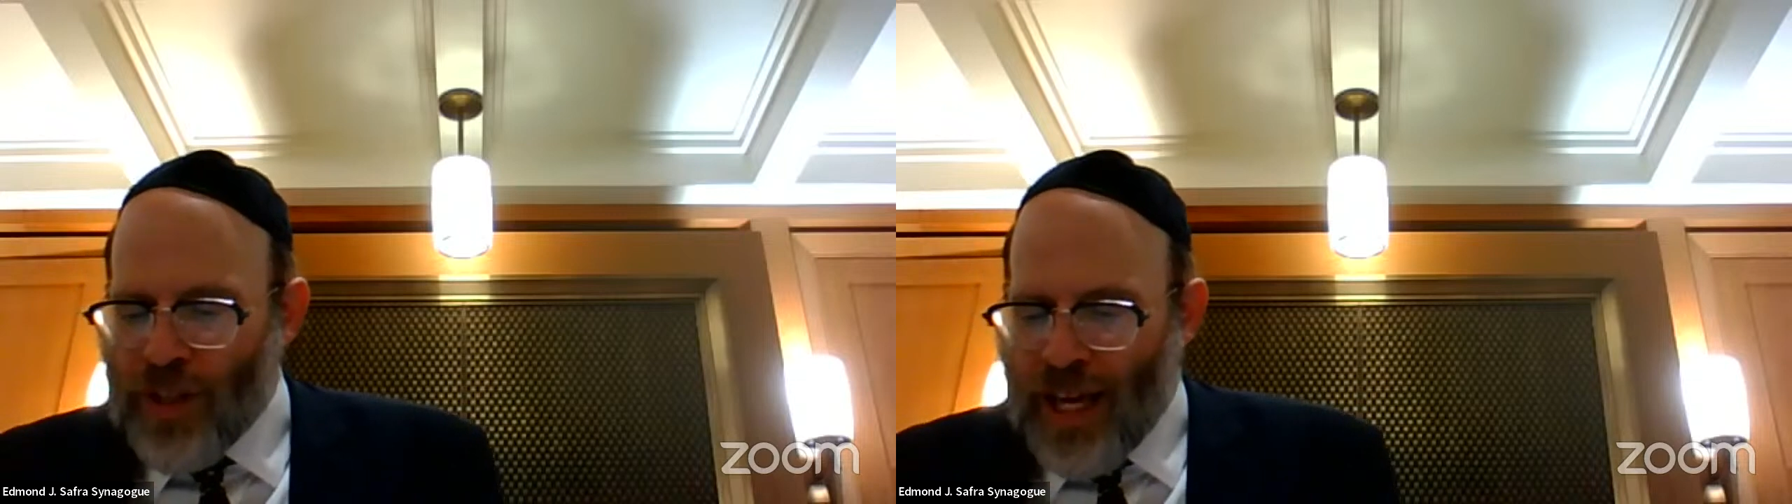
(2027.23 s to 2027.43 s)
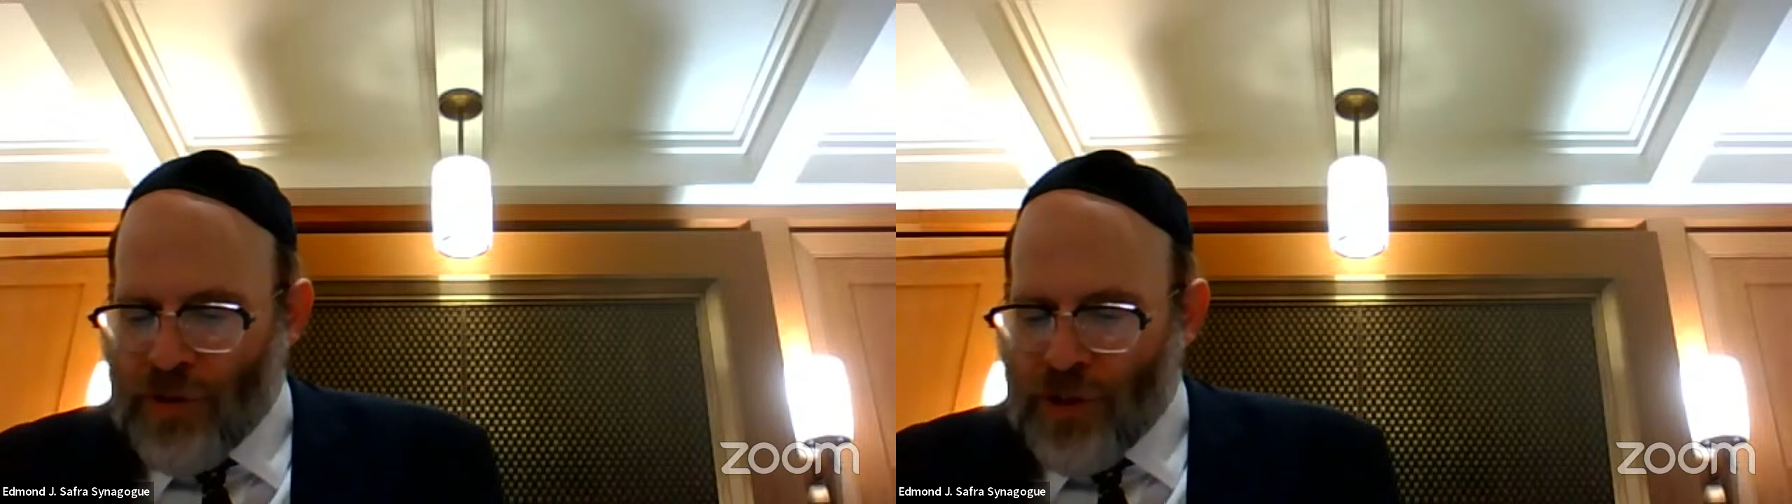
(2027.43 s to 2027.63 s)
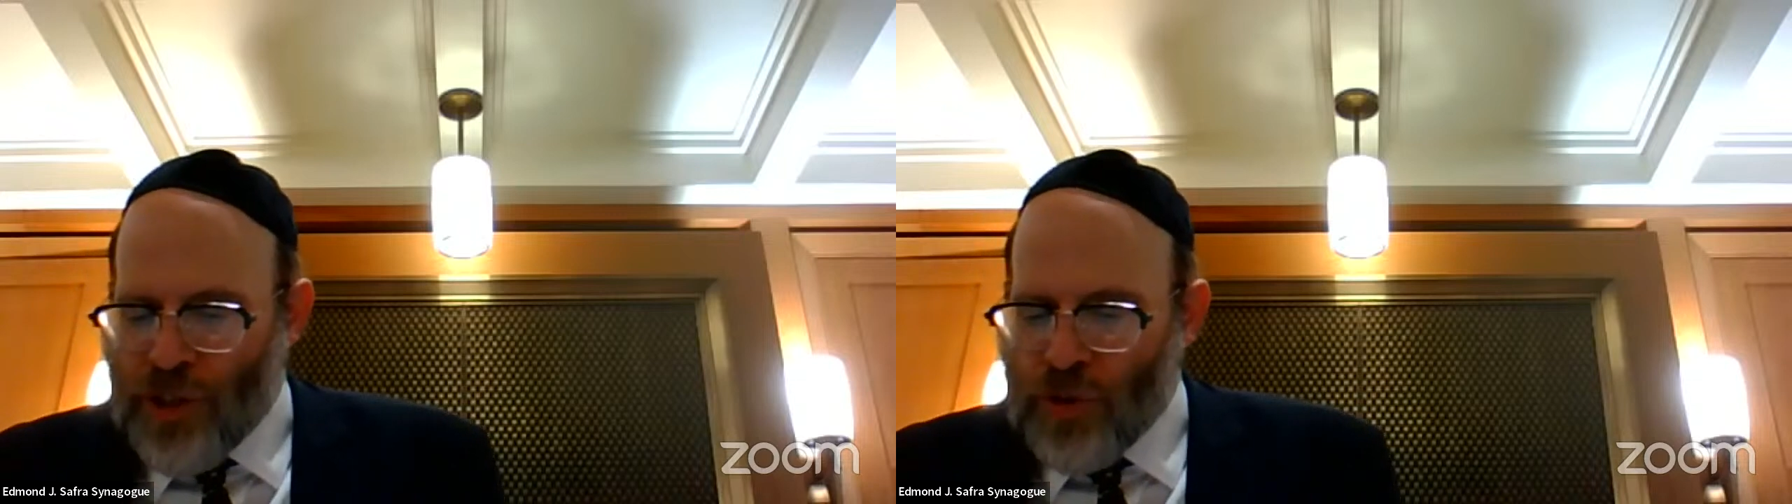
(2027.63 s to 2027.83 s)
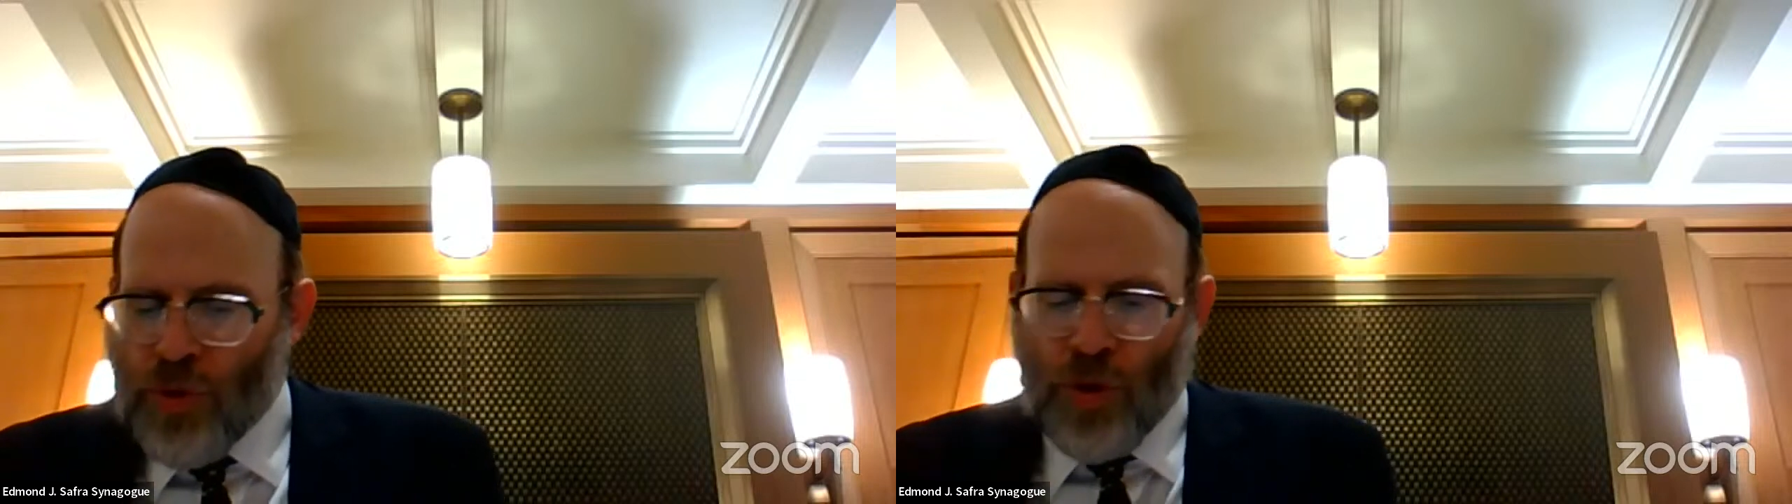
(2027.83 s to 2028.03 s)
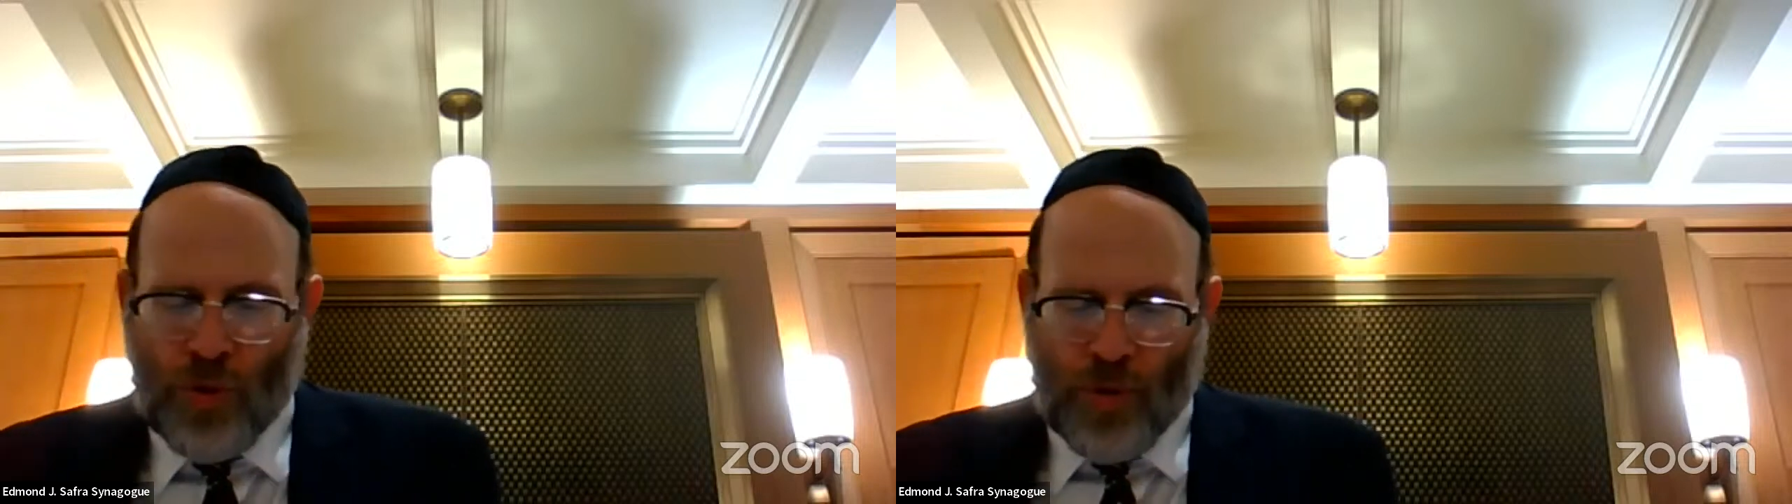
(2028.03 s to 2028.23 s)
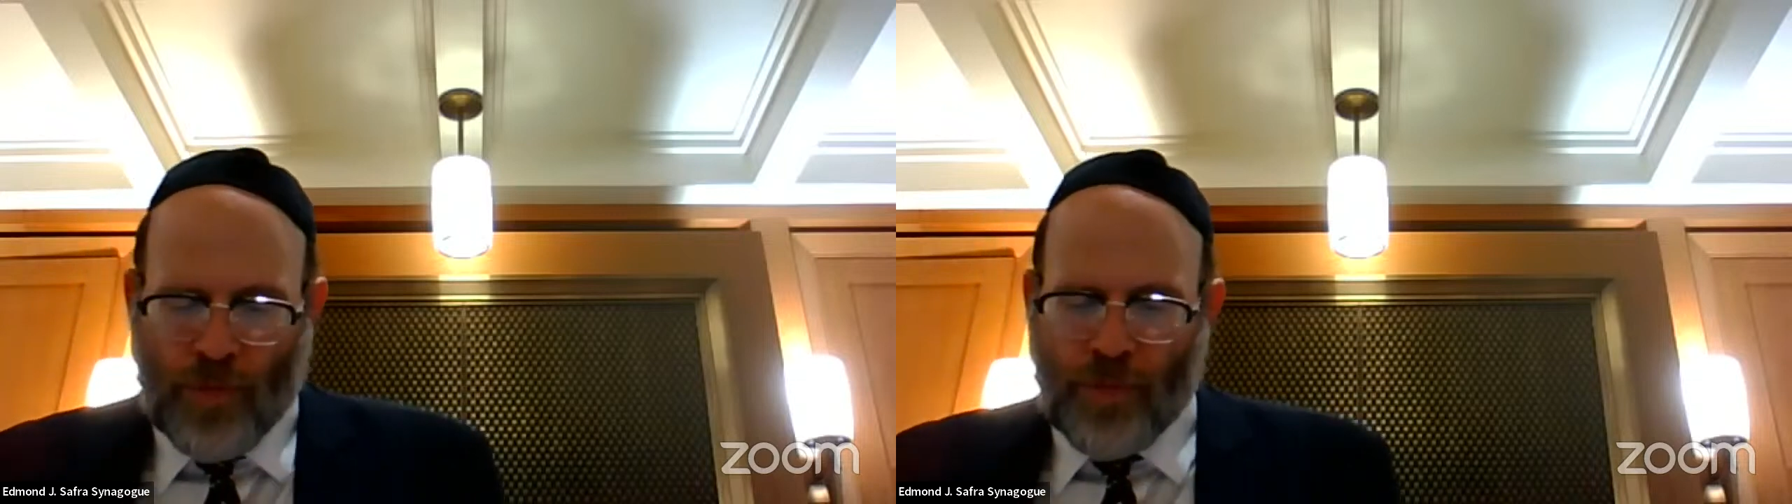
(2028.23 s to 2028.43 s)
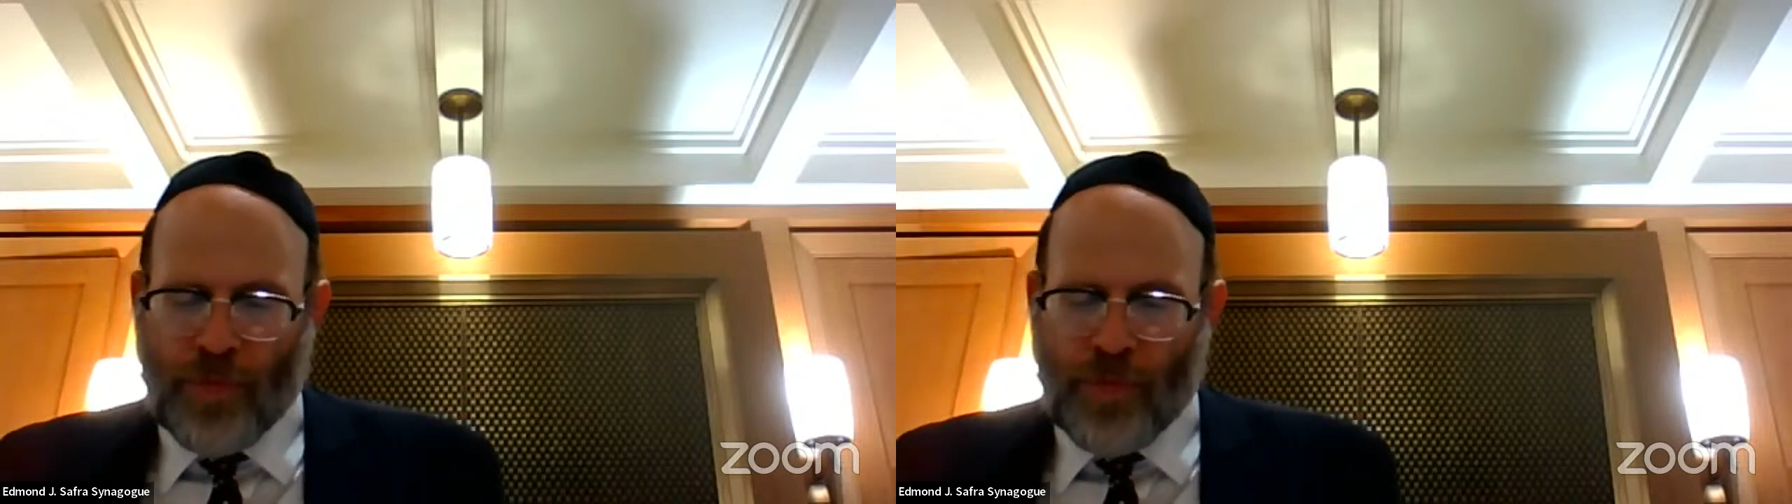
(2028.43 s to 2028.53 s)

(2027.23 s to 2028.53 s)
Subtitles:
v'lav shi'uruhu.